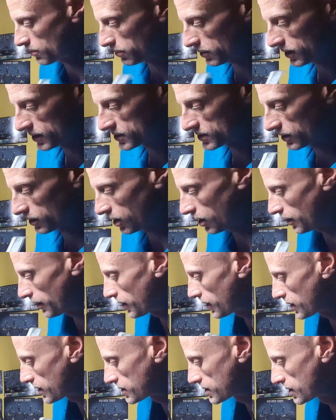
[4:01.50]
replace a lot of
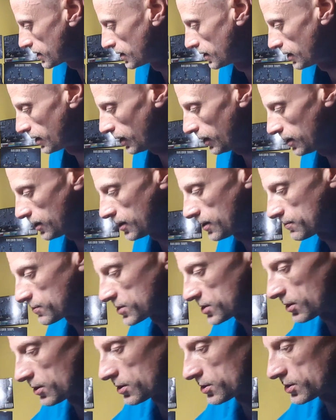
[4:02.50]
these,
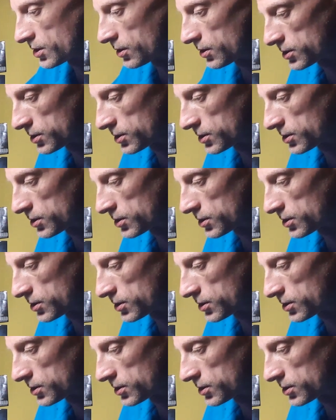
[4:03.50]
so